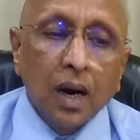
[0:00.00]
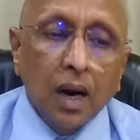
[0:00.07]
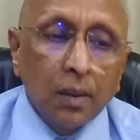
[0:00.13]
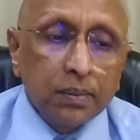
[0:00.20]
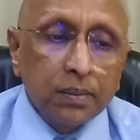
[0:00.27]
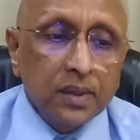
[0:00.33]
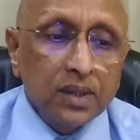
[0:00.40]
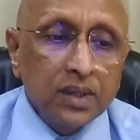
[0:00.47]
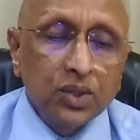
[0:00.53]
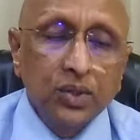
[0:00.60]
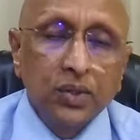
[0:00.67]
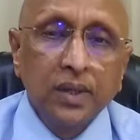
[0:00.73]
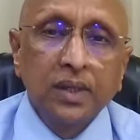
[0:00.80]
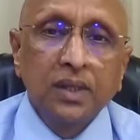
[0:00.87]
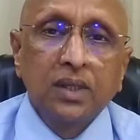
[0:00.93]
After
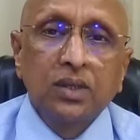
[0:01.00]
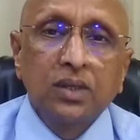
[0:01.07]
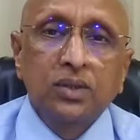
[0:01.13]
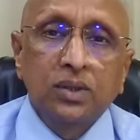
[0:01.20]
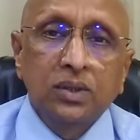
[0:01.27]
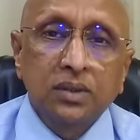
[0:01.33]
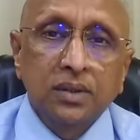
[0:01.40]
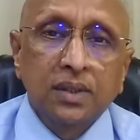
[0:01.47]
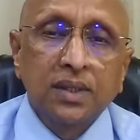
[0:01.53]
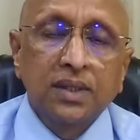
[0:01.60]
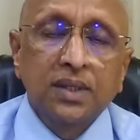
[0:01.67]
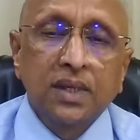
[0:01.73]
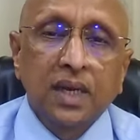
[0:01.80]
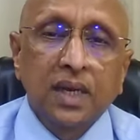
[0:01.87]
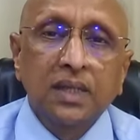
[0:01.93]
chewing those
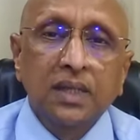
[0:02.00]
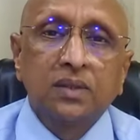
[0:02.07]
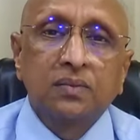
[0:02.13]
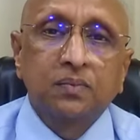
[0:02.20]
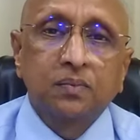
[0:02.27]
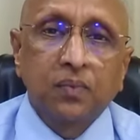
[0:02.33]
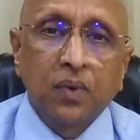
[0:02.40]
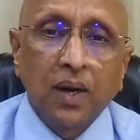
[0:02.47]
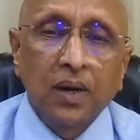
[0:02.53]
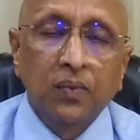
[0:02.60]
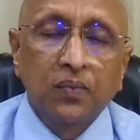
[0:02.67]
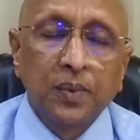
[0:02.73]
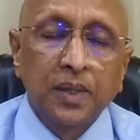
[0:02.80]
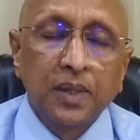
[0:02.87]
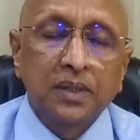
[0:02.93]
Digitalis
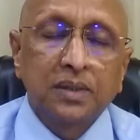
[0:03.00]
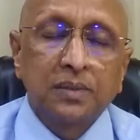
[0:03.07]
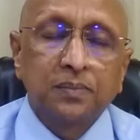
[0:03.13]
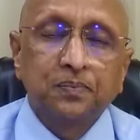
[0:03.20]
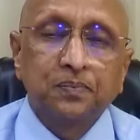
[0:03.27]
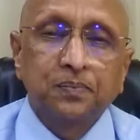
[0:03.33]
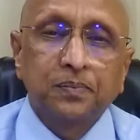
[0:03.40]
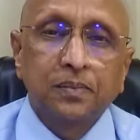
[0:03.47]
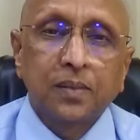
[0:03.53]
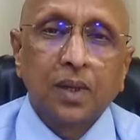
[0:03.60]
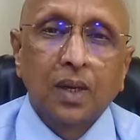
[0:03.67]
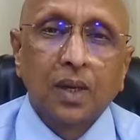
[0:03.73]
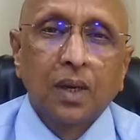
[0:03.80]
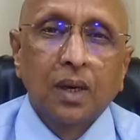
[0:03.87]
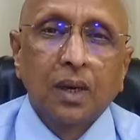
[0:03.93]
5 pills,
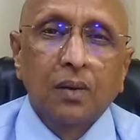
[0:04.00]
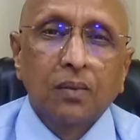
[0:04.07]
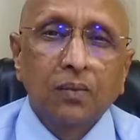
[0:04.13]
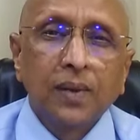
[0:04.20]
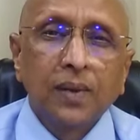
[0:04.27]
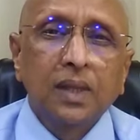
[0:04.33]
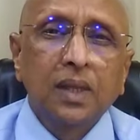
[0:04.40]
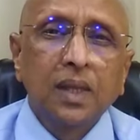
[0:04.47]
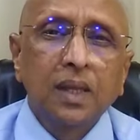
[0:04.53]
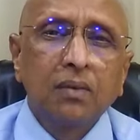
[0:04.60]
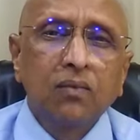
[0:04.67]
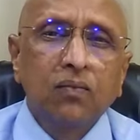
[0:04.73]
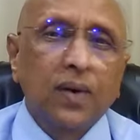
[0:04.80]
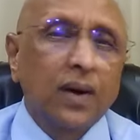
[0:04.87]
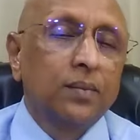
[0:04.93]

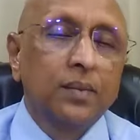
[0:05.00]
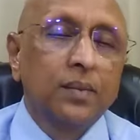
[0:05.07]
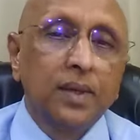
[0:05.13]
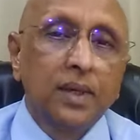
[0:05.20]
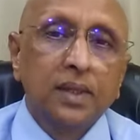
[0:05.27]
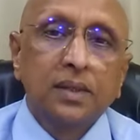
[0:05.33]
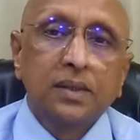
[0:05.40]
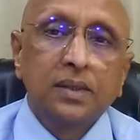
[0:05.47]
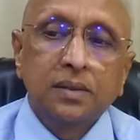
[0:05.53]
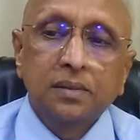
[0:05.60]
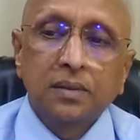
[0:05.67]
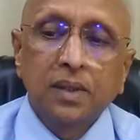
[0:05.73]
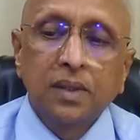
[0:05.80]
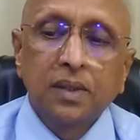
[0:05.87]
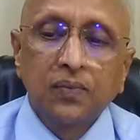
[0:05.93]
within 5 minutes,
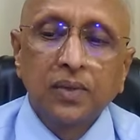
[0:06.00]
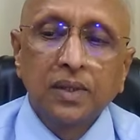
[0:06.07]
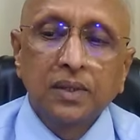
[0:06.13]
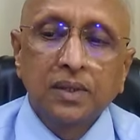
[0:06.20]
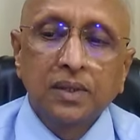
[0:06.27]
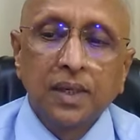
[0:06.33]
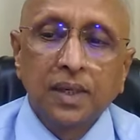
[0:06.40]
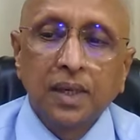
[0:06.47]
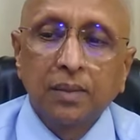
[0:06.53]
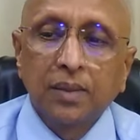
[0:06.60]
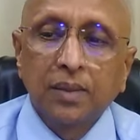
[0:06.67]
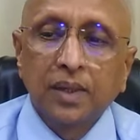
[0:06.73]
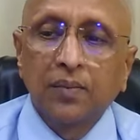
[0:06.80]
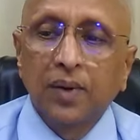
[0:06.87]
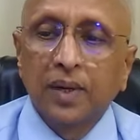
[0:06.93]
he feels little
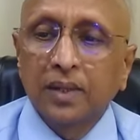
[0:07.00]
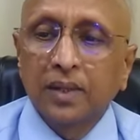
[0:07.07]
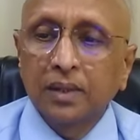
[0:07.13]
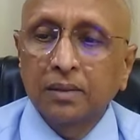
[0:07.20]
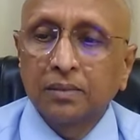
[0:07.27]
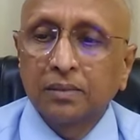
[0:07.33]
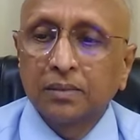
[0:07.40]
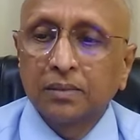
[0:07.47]
bit better.